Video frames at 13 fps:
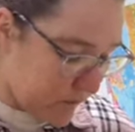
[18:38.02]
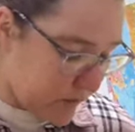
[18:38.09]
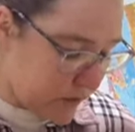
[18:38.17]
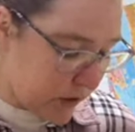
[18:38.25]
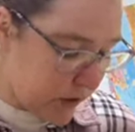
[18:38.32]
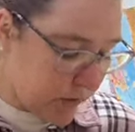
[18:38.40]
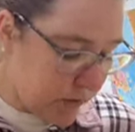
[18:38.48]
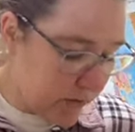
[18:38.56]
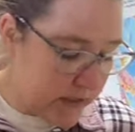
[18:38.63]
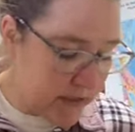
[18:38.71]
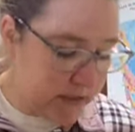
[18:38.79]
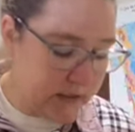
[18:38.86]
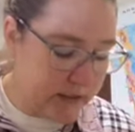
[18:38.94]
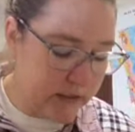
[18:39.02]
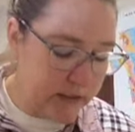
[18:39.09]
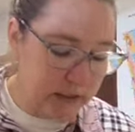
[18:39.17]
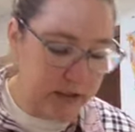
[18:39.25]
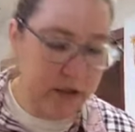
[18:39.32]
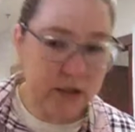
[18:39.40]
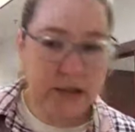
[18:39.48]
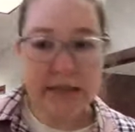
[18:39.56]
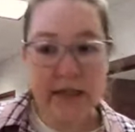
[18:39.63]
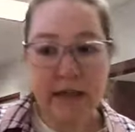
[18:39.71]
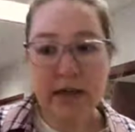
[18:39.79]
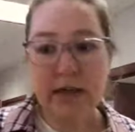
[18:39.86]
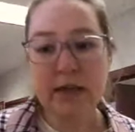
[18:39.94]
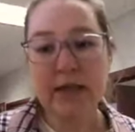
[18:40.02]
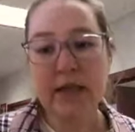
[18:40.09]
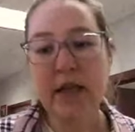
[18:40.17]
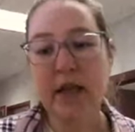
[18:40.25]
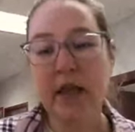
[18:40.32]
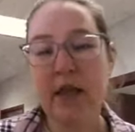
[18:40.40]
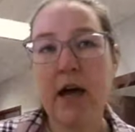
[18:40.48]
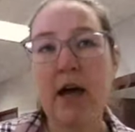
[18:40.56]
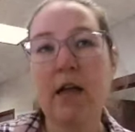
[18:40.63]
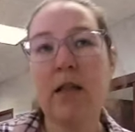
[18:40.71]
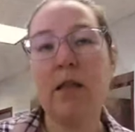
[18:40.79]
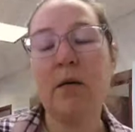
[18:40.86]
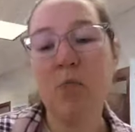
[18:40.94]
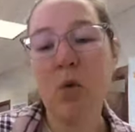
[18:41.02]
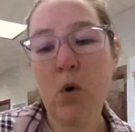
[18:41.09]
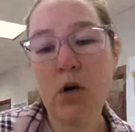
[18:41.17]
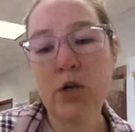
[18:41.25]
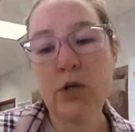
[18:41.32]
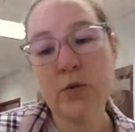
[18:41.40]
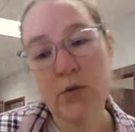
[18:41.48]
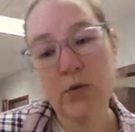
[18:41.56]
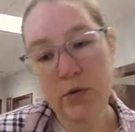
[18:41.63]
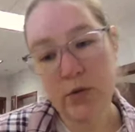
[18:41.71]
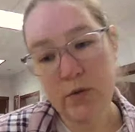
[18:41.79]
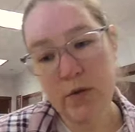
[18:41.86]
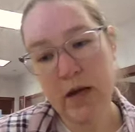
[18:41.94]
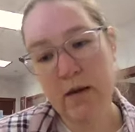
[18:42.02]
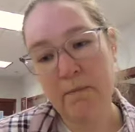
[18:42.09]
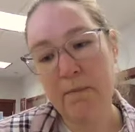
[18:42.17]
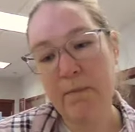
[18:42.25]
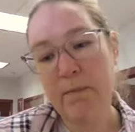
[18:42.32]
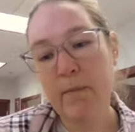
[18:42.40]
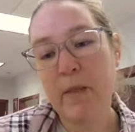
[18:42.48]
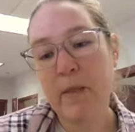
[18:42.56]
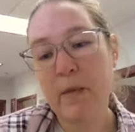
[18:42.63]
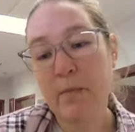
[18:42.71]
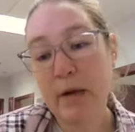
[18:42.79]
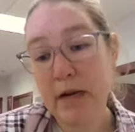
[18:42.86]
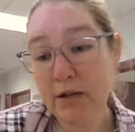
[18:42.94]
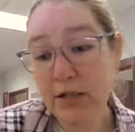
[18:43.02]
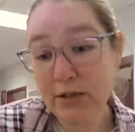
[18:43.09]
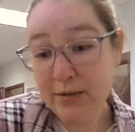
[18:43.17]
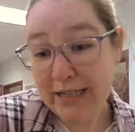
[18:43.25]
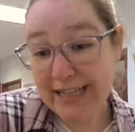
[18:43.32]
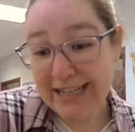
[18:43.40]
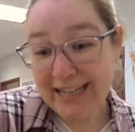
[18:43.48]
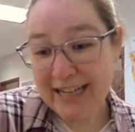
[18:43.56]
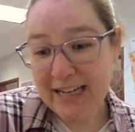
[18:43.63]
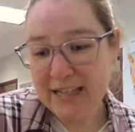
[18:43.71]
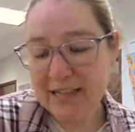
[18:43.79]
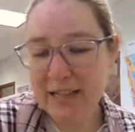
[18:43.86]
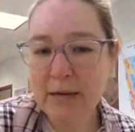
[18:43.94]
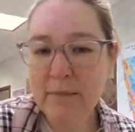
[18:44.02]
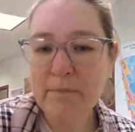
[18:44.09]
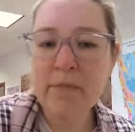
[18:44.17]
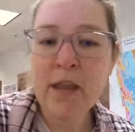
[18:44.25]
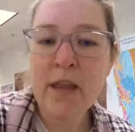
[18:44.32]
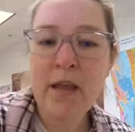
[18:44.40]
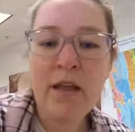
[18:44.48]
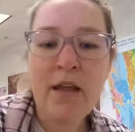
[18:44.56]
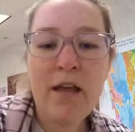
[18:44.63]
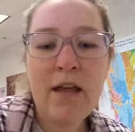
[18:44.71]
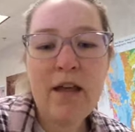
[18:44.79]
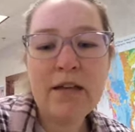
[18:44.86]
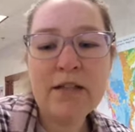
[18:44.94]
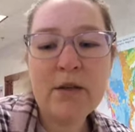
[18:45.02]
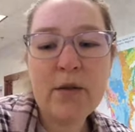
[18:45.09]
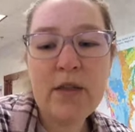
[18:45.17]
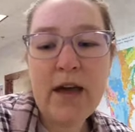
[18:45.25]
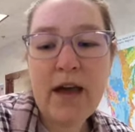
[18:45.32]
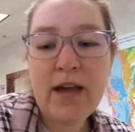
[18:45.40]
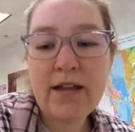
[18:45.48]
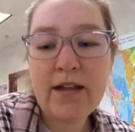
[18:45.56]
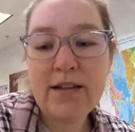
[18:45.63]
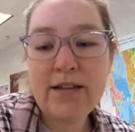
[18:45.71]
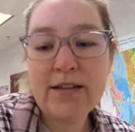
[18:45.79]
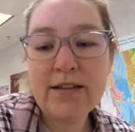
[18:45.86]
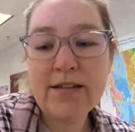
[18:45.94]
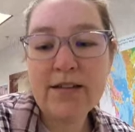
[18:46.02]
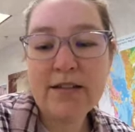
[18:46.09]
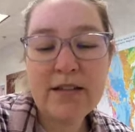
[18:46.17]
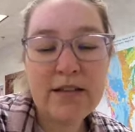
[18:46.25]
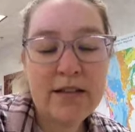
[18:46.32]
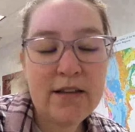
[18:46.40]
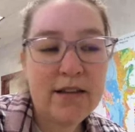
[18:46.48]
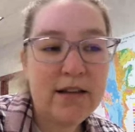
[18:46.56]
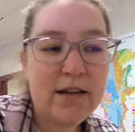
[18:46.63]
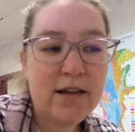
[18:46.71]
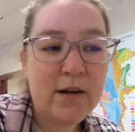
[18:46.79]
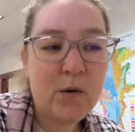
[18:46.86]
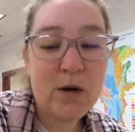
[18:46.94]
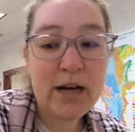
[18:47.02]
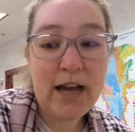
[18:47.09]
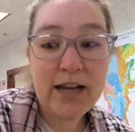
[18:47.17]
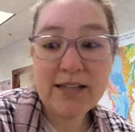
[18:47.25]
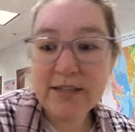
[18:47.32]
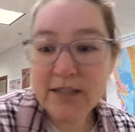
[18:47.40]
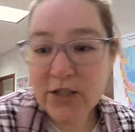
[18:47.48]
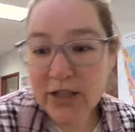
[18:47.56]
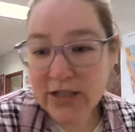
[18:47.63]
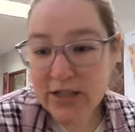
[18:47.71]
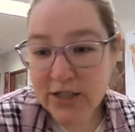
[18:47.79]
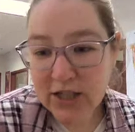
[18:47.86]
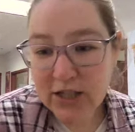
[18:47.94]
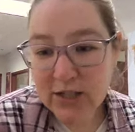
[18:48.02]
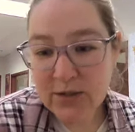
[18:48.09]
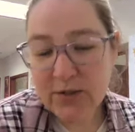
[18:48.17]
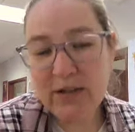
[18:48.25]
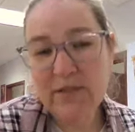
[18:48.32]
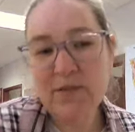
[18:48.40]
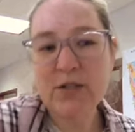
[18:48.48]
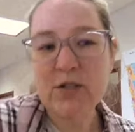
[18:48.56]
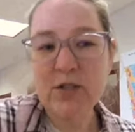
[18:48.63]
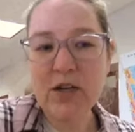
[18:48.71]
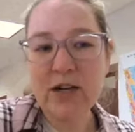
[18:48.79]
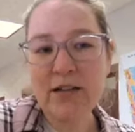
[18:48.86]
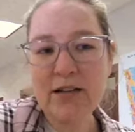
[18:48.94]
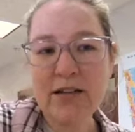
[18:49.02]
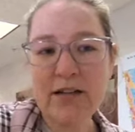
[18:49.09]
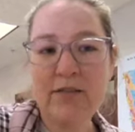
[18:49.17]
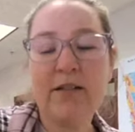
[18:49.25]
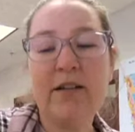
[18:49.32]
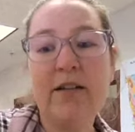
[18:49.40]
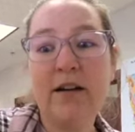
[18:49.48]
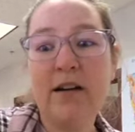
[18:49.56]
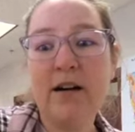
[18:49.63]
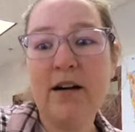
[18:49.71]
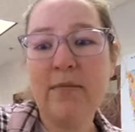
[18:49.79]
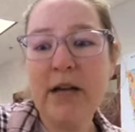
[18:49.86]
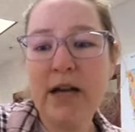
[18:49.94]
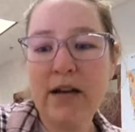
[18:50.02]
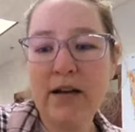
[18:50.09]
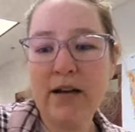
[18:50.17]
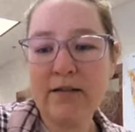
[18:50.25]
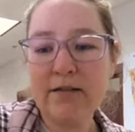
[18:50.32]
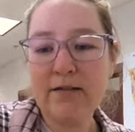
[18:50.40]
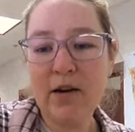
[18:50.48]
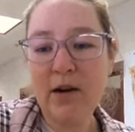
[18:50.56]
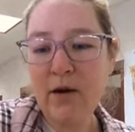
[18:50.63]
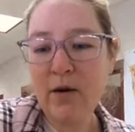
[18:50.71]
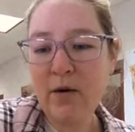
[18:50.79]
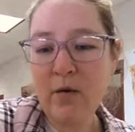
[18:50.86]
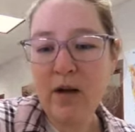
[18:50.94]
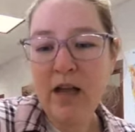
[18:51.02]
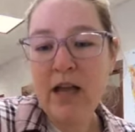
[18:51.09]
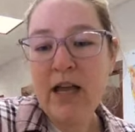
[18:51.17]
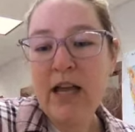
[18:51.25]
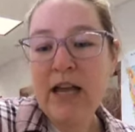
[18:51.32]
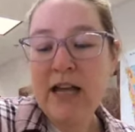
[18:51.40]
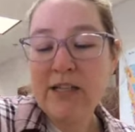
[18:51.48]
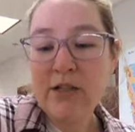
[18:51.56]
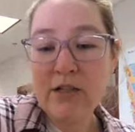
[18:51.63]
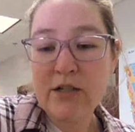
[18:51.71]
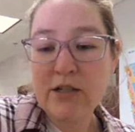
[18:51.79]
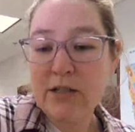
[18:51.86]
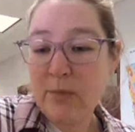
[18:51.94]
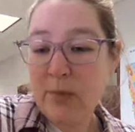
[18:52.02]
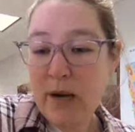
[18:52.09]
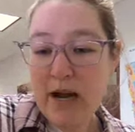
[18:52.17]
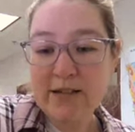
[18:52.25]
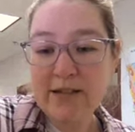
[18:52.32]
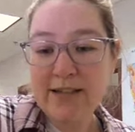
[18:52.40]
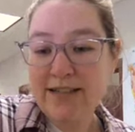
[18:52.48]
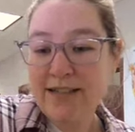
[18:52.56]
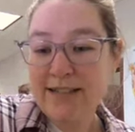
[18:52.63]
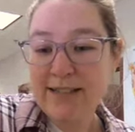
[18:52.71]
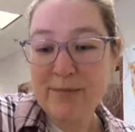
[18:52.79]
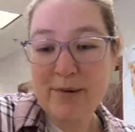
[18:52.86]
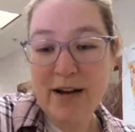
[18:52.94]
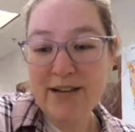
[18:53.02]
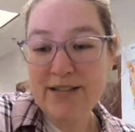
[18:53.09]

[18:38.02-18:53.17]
So these are skills that the more you do them, the better you get at them. And so that is what I suggest to you if you're struggling, if you're like, oh man, I don't know, is just to practice.